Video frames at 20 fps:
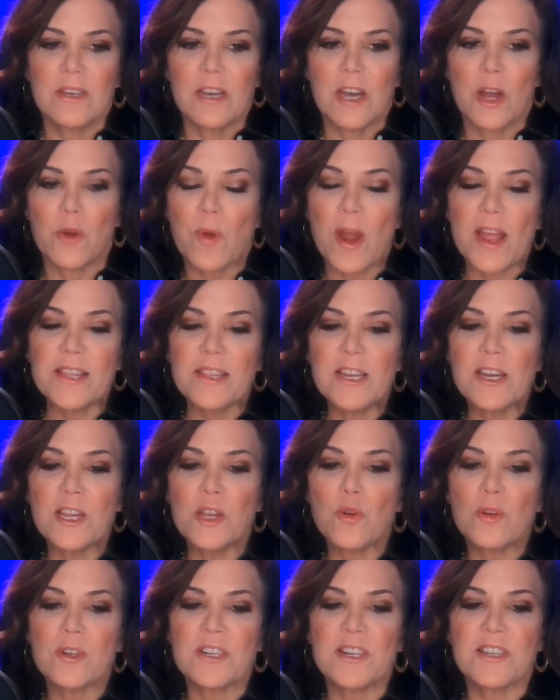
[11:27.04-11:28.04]
A right-leaning
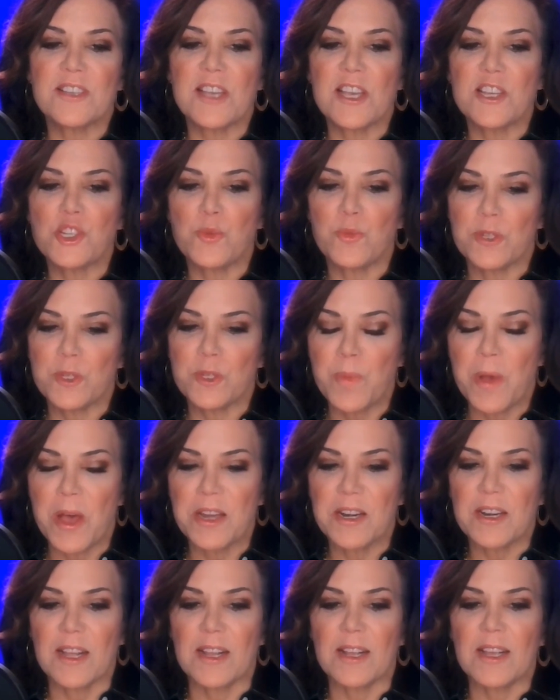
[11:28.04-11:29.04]
organization
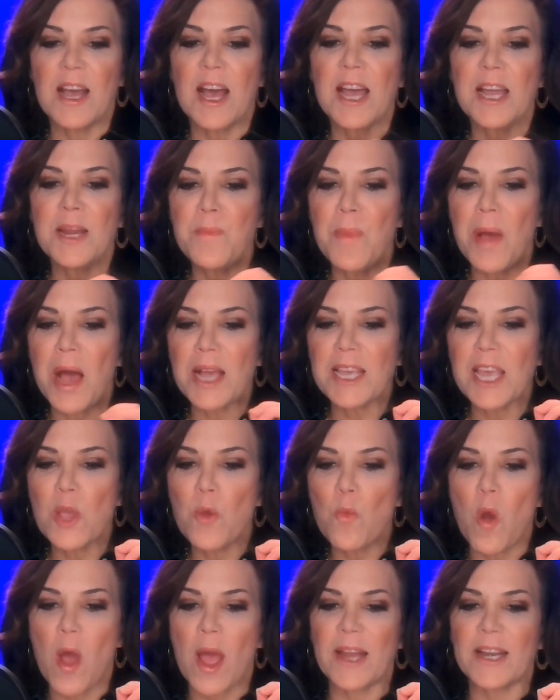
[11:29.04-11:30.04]
responded in kind,
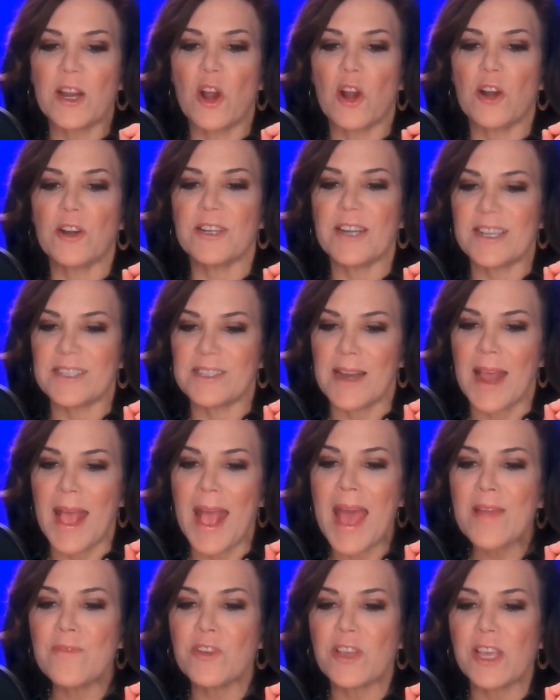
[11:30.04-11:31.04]
mocking Weingarten as an
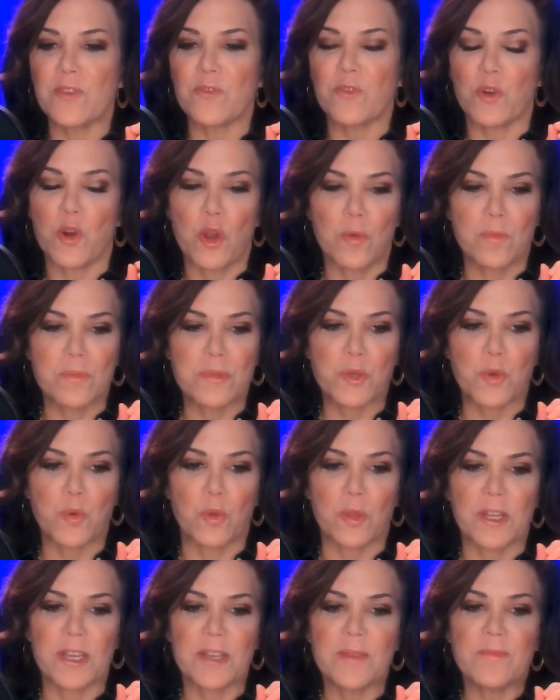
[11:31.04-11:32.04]
advocate for
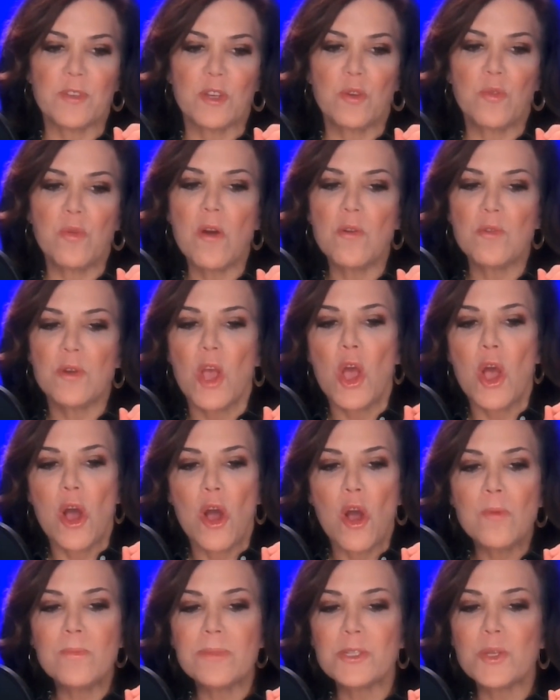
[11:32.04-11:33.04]
homeschooling. Quote,
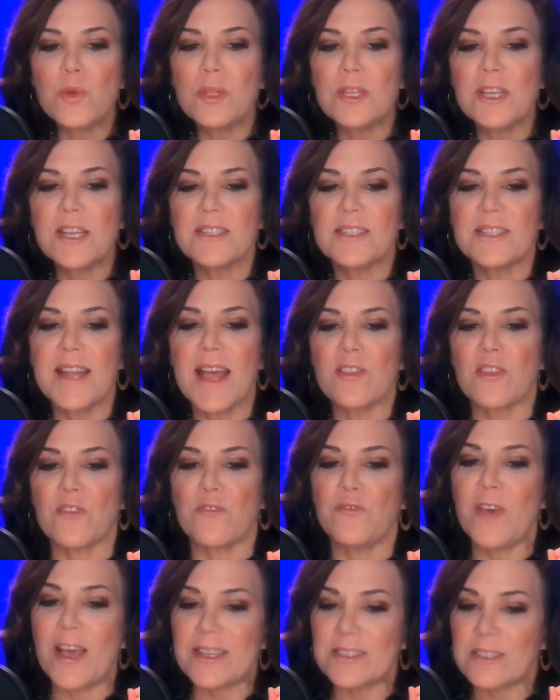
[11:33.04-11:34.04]
homeschooling is now the
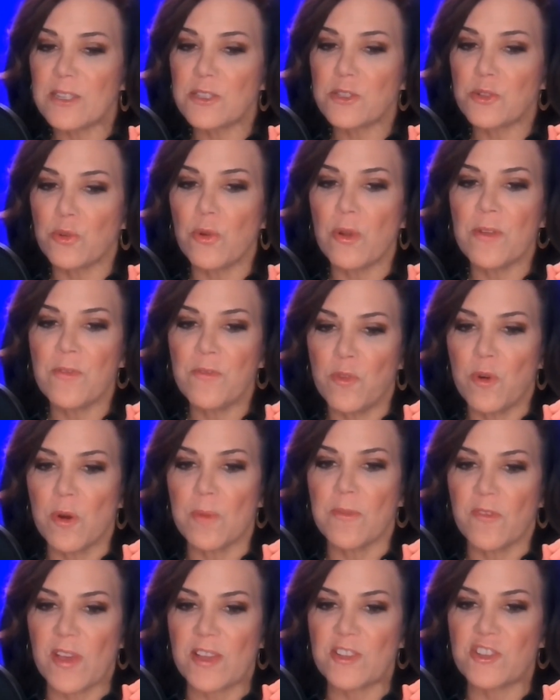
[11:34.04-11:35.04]
fastest growing form
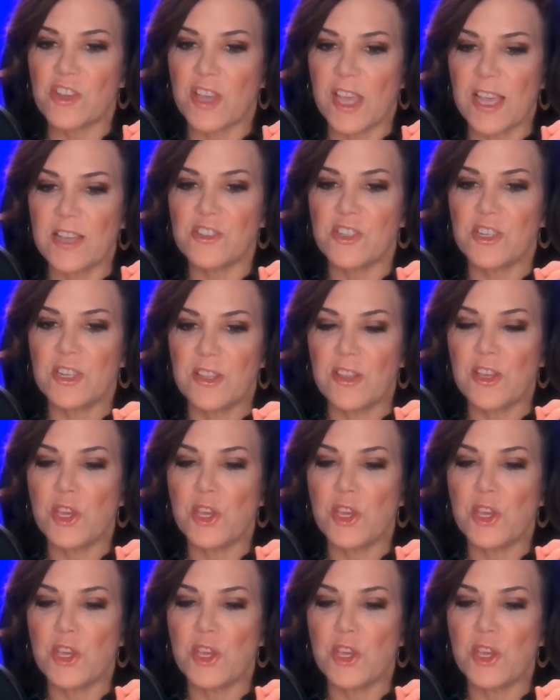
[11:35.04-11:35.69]
of education in the